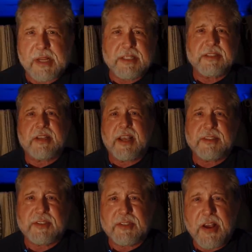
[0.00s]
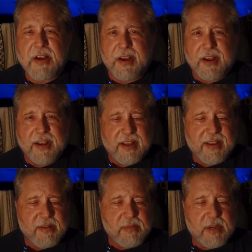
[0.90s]
I just got stung
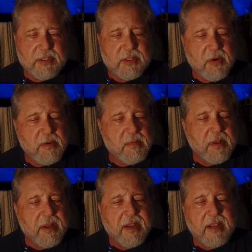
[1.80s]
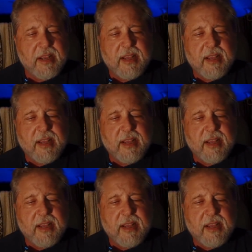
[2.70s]
by a scorpion.